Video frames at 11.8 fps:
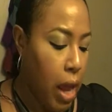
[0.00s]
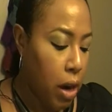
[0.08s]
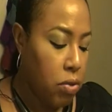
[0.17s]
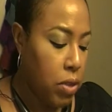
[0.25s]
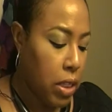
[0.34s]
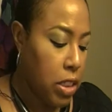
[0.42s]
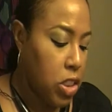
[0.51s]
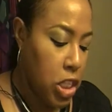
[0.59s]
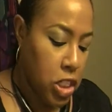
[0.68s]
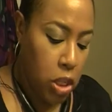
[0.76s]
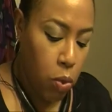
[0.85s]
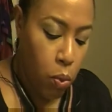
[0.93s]
I don't think the
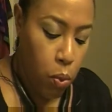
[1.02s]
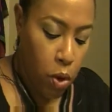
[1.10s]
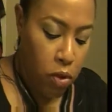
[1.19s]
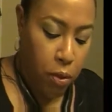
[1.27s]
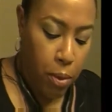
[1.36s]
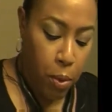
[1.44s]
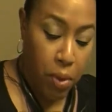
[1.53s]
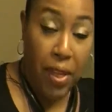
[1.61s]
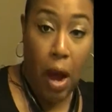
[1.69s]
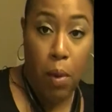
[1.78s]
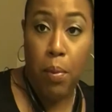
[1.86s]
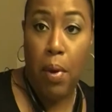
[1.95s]
chestnut would work for me
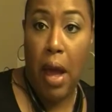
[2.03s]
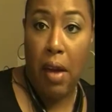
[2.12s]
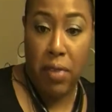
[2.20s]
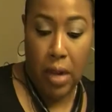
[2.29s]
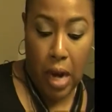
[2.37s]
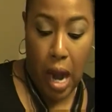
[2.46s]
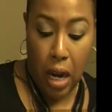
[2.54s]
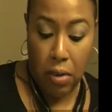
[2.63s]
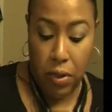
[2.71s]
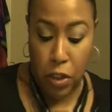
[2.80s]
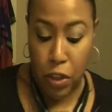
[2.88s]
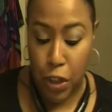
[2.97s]
without having an
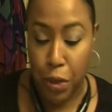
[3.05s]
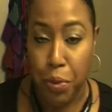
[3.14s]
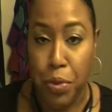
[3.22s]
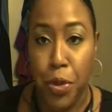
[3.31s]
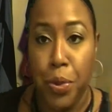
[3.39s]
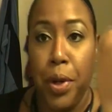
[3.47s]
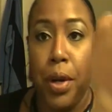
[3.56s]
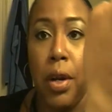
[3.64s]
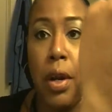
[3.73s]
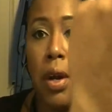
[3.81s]
olive undertone to it.